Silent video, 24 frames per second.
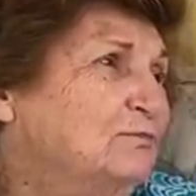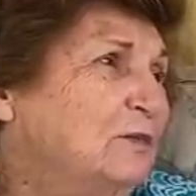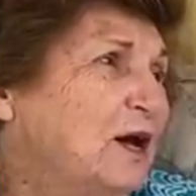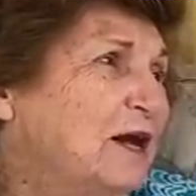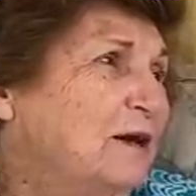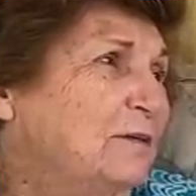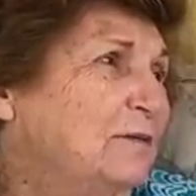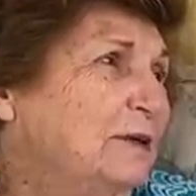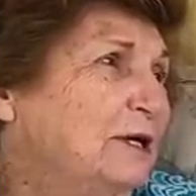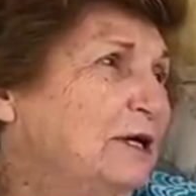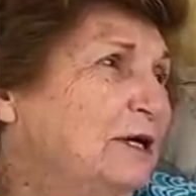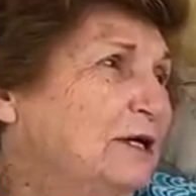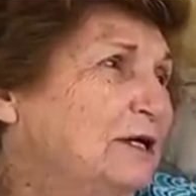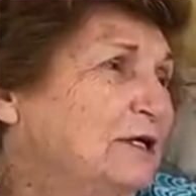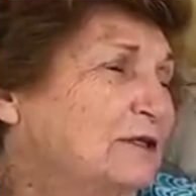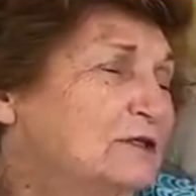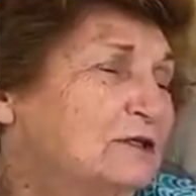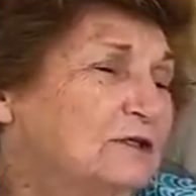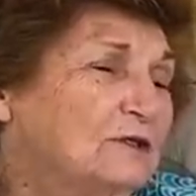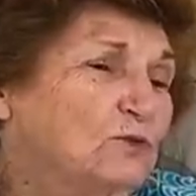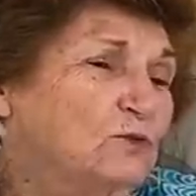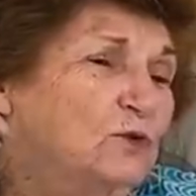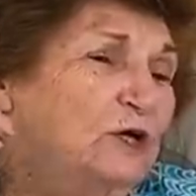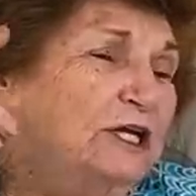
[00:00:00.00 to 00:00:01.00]
maybe it,
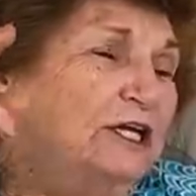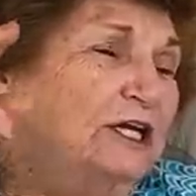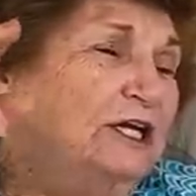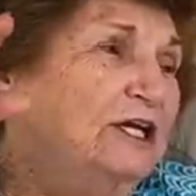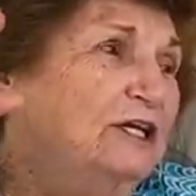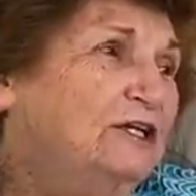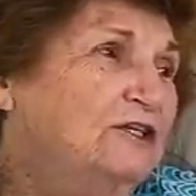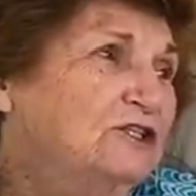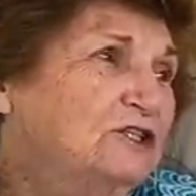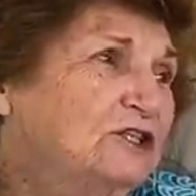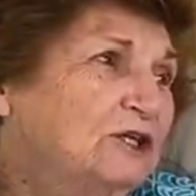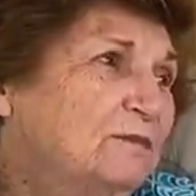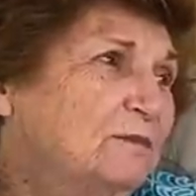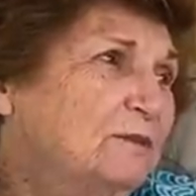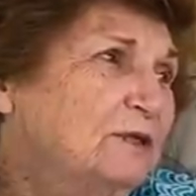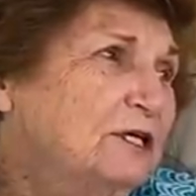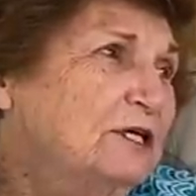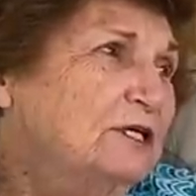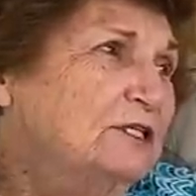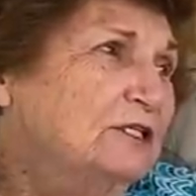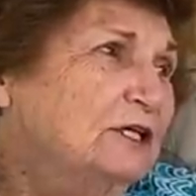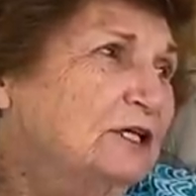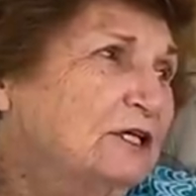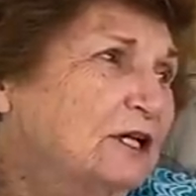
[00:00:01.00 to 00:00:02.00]
we need some of
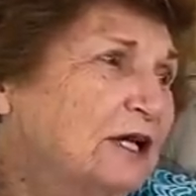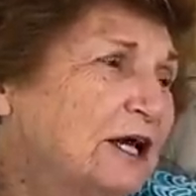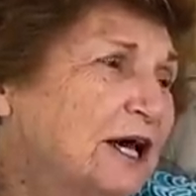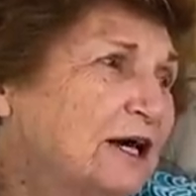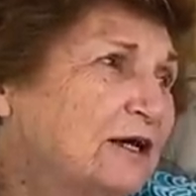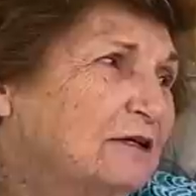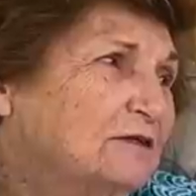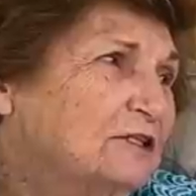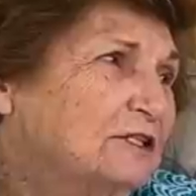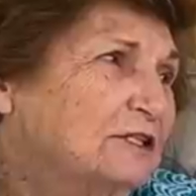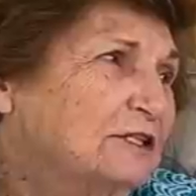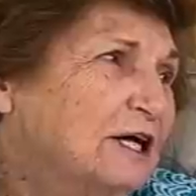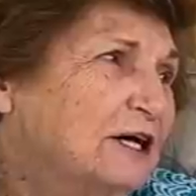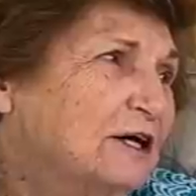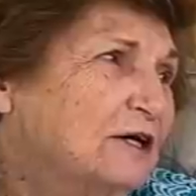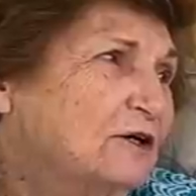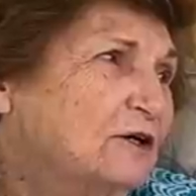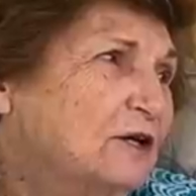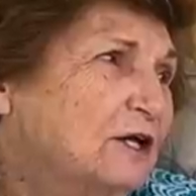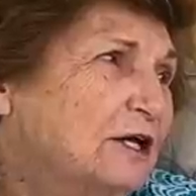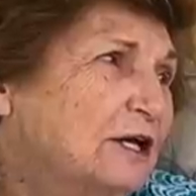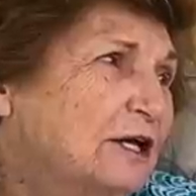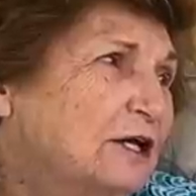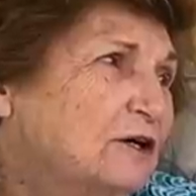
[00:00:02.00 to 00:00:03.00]
these little houses out at
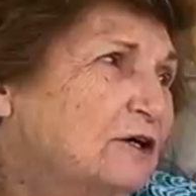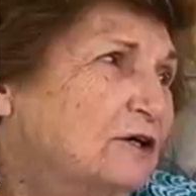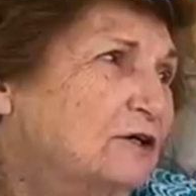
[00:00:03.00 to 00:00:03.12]
Lake